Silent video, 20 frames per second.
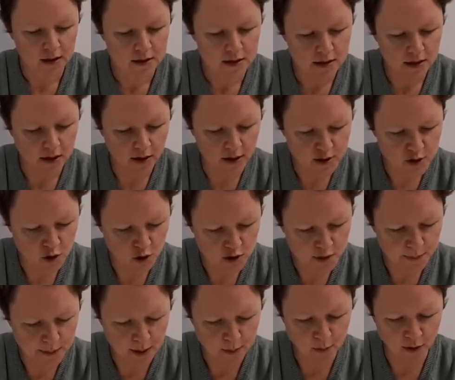so I talked
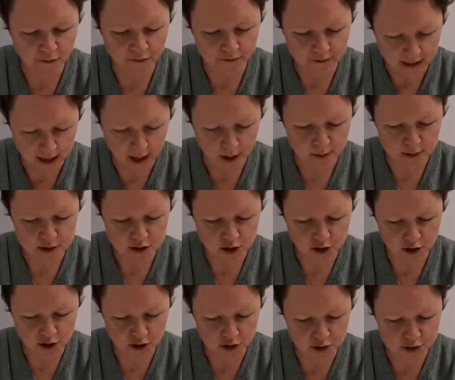about what flours you
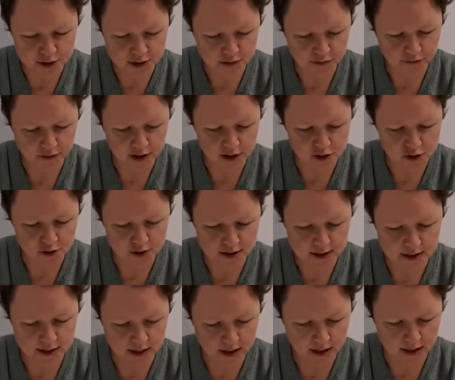can use to feed your
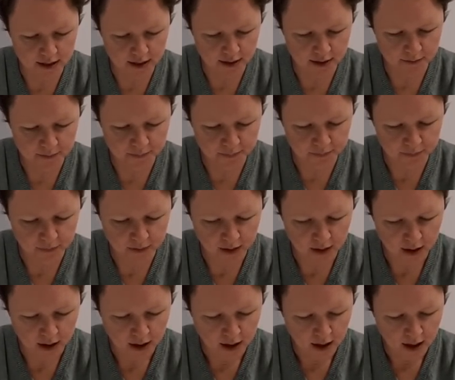starter.
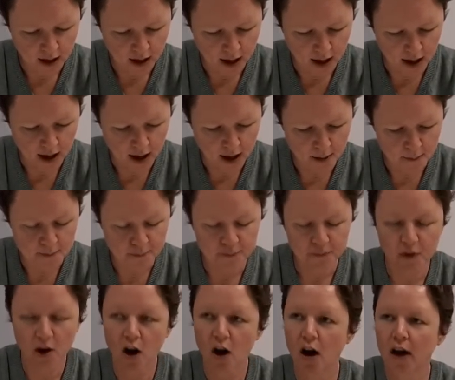
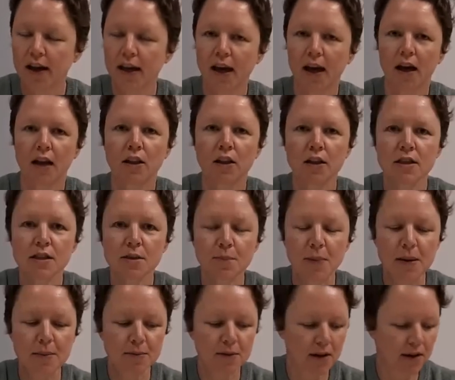Oh yeah, lots of
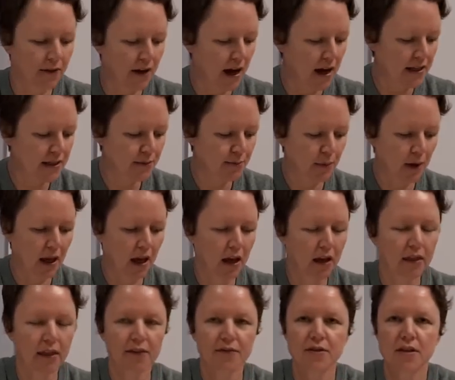people have asked
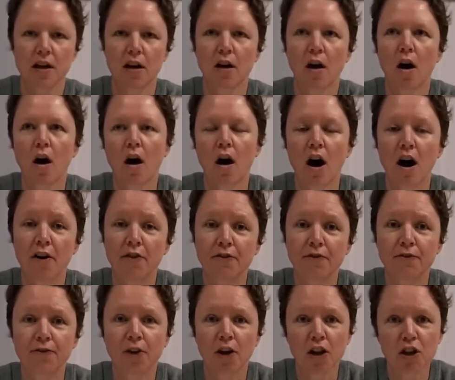me, they've said, oh,
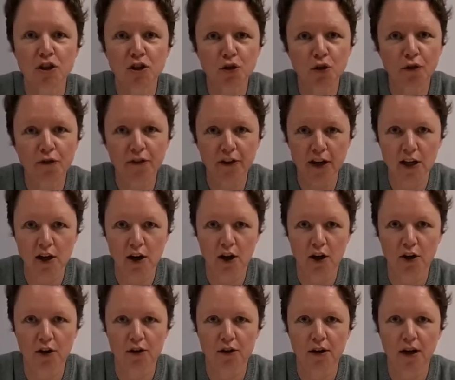I've followed your
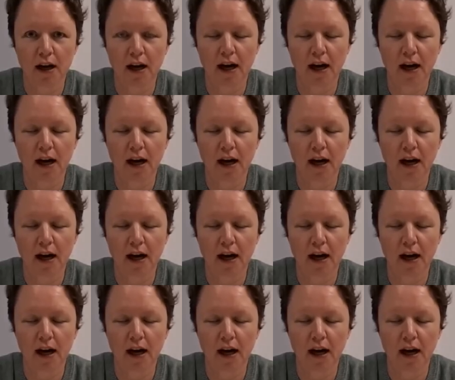video